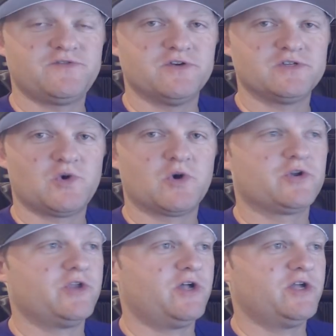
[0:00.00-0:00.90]

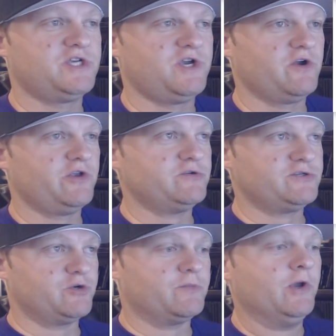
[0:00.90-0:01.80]
historical knowledge here on
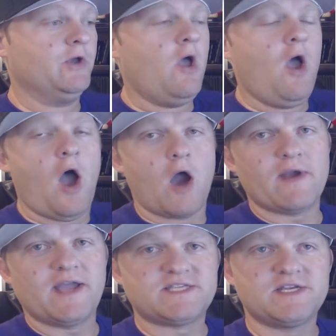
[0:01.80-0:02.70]
YouTube.
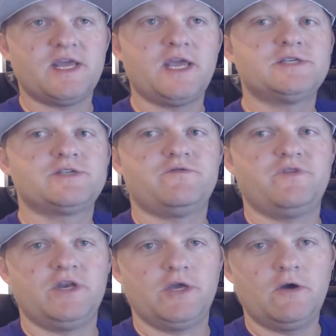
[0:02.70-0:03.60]
Alright, today's
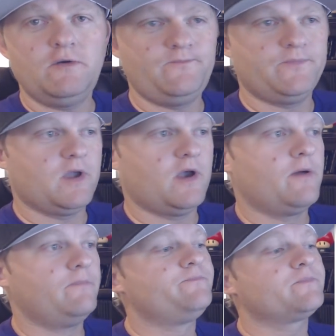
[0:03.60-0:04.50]
video
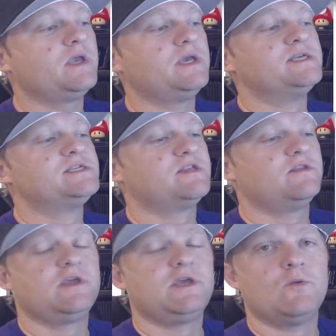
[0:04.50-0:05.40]
um, is
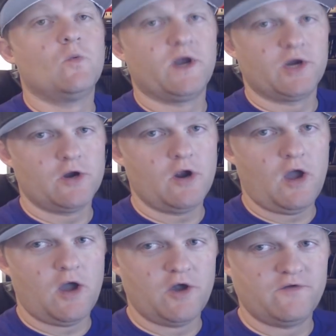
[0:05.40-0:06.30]
the winner
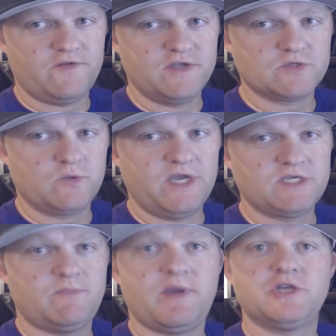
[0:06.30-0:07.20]
of this
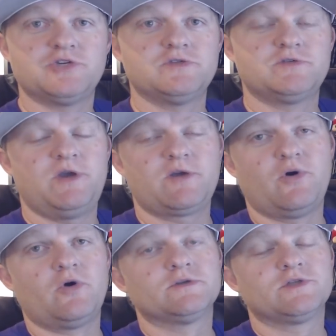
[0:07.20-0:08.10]
week's Patrons Pick
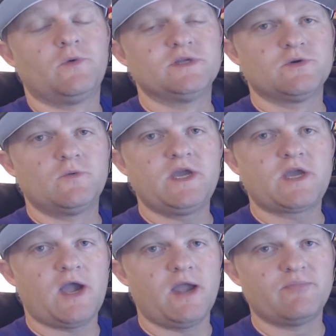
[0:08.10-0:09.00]
Poll. So once a
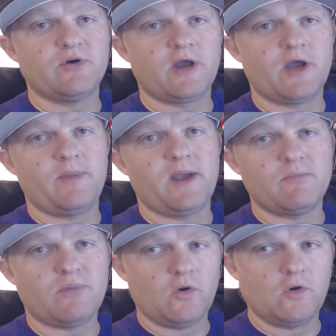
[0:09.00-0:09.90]
week I put up
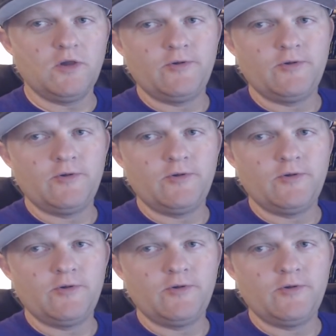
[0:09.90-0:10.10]
a poll